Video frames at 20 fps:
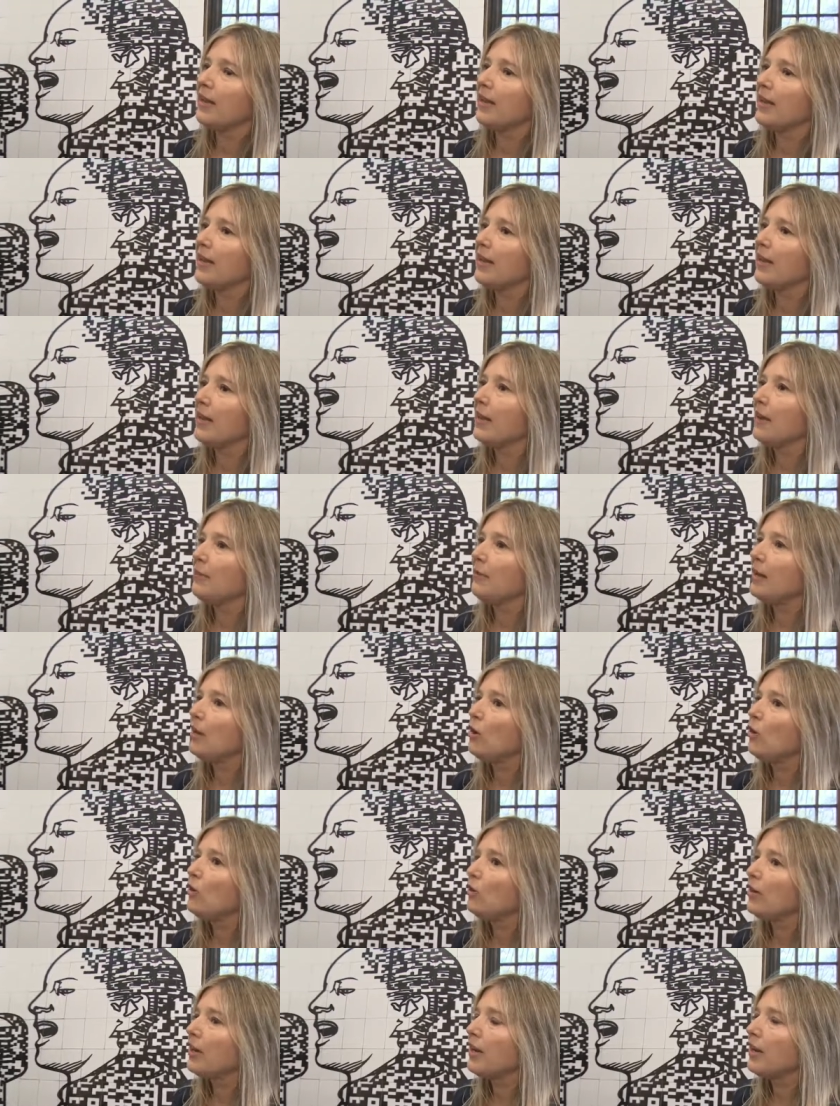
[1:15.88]
the hearts of the
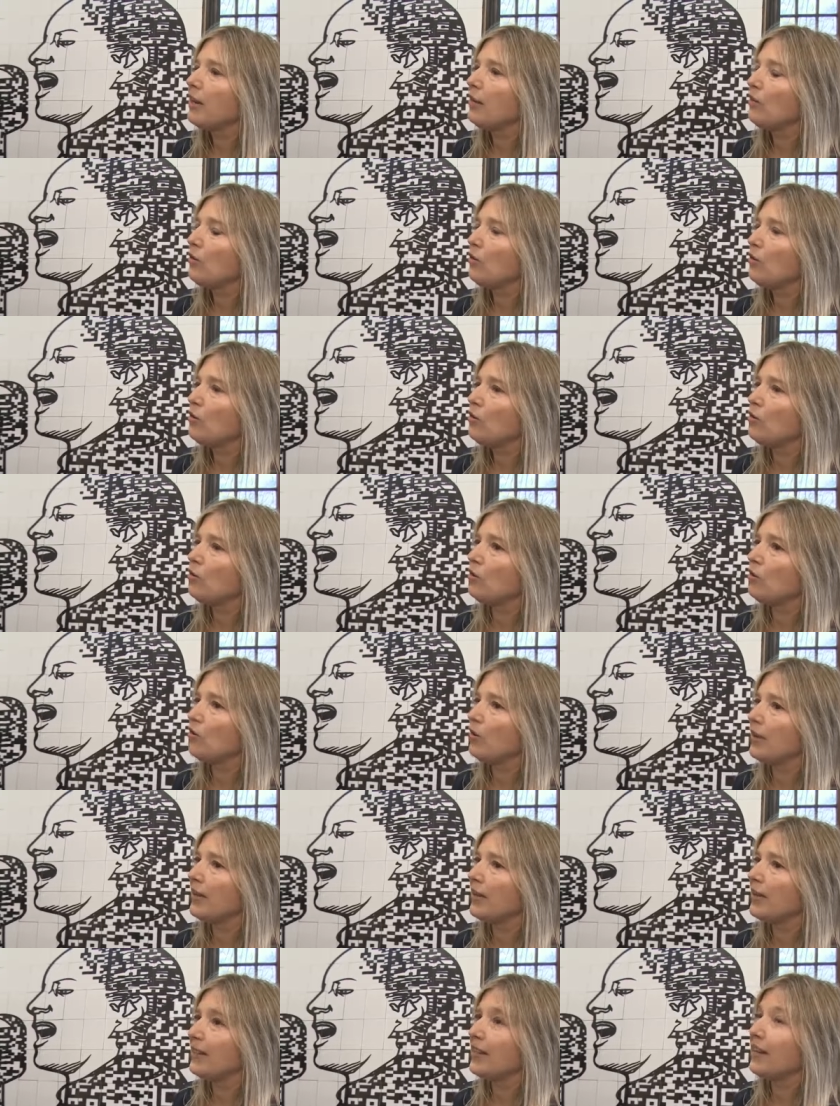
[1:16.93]
Argentine people
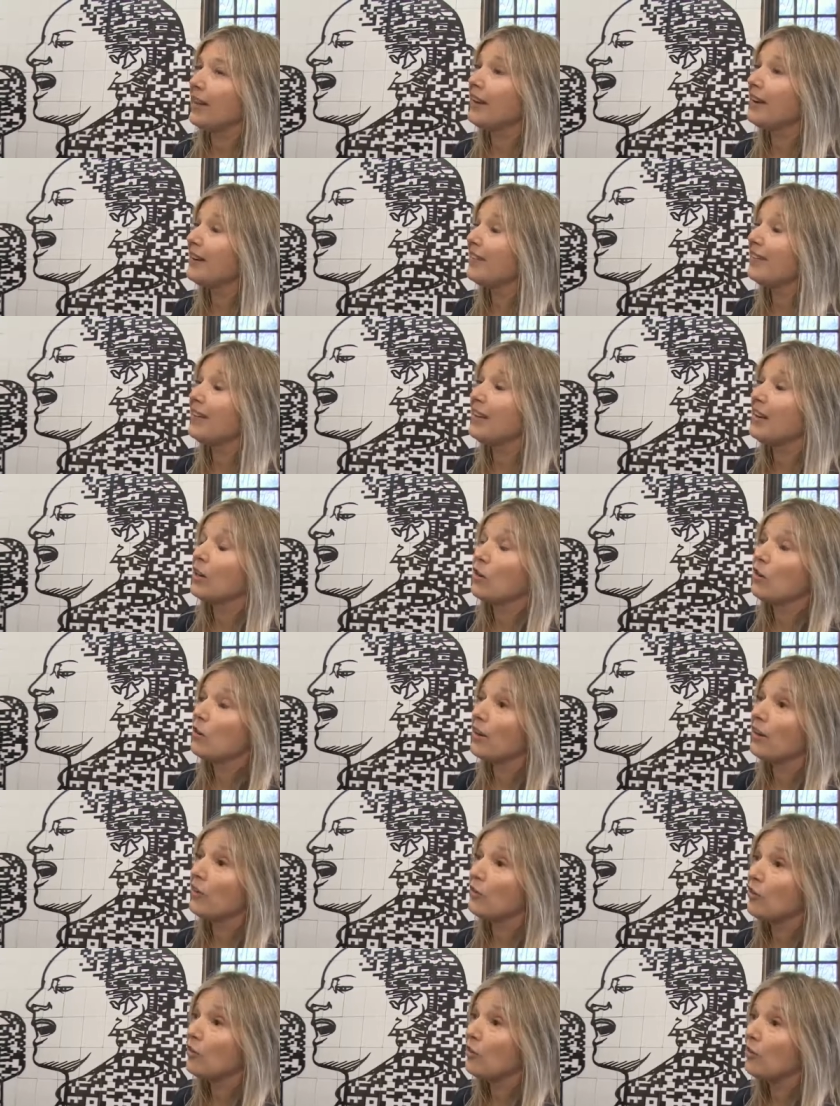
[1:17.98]
and is part of the
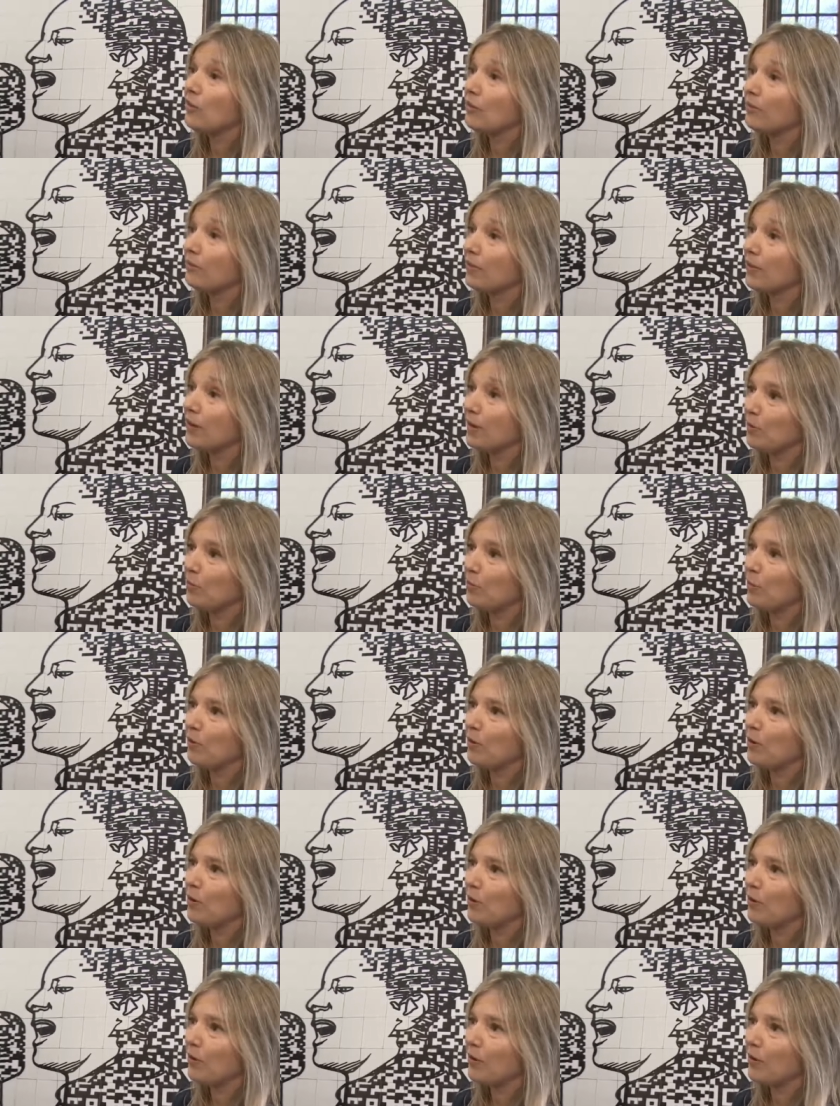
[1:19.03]
universal story. And